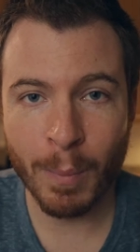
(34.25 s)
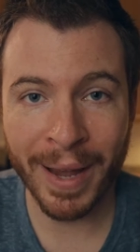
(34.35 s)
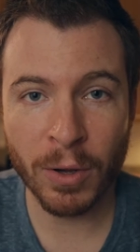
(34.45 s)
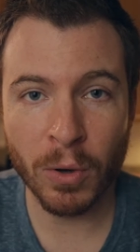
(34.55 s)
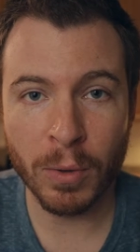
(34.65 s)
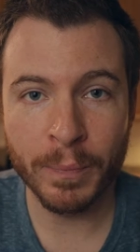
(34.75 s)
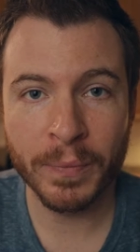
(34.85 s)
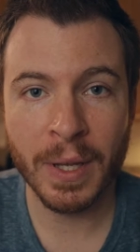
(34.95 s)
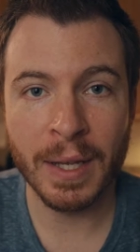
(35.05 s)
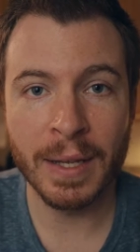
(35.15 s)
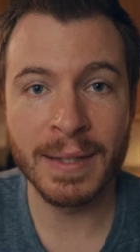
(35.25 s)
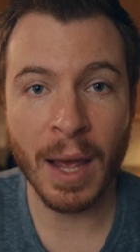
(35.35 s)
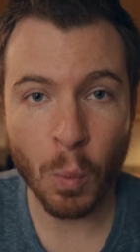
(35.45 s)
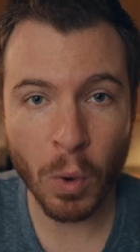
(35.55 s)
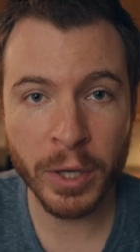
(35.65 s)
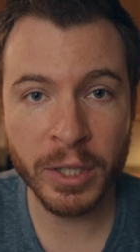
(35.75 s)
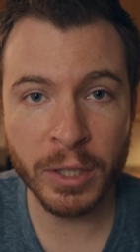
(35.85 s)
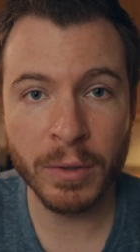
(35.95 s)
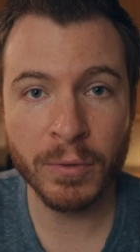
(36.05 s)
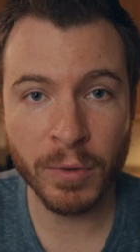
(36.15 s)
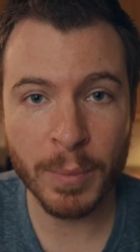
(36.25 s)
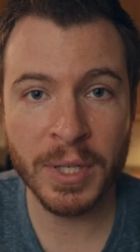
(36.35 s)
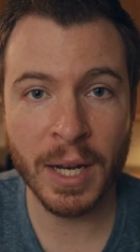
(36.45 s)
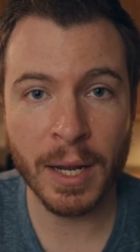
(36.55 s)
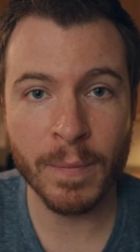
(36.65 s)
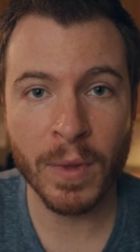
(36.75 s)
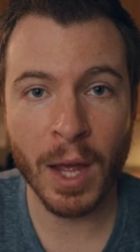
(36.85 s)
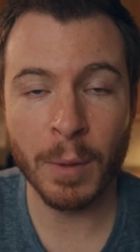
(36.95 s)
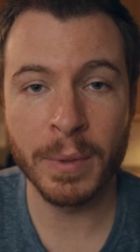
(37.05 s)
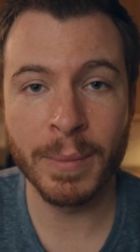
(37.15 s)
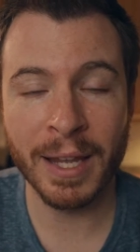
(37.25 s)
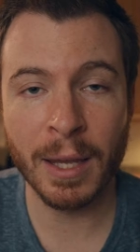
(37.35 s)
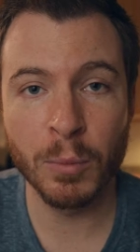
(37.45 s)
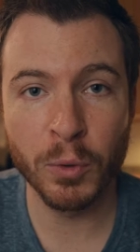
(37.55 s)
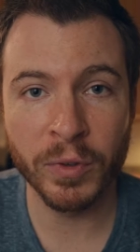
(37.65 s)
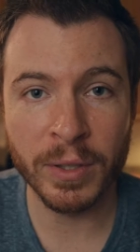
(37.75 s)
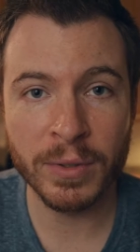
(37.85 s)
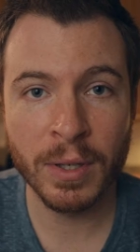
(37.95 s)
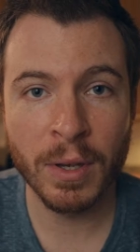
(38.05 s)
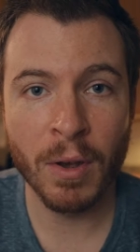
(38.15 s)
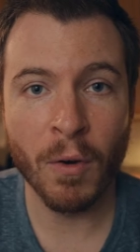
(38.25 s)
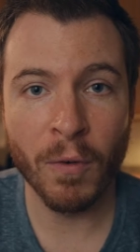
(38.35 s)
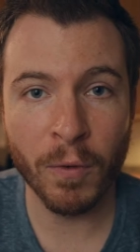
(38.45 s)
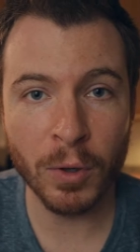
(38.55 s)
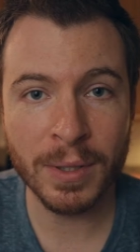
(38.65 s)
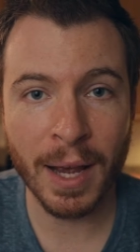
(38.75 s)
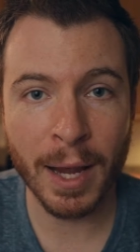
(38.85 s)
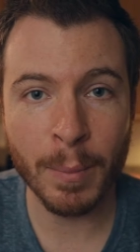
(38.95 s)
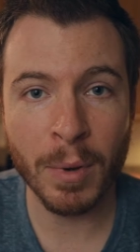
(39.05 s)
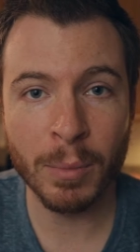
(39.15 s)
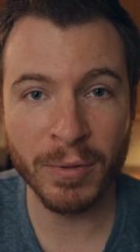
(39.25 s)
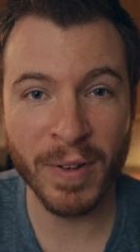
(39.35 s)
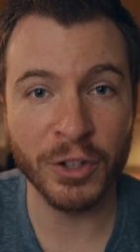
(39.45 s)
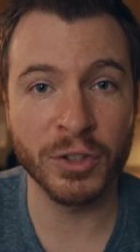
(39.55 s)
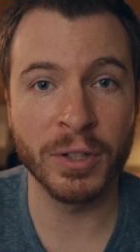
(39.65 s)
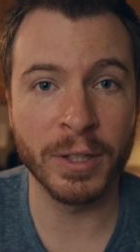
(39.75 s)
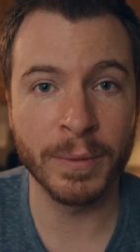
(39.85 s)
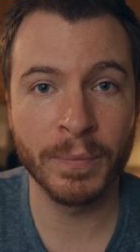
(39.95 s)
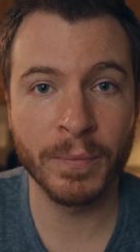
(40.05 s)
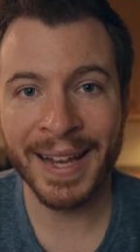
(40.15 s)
My goal is that one year from today, I'll be making movies full-time professionally.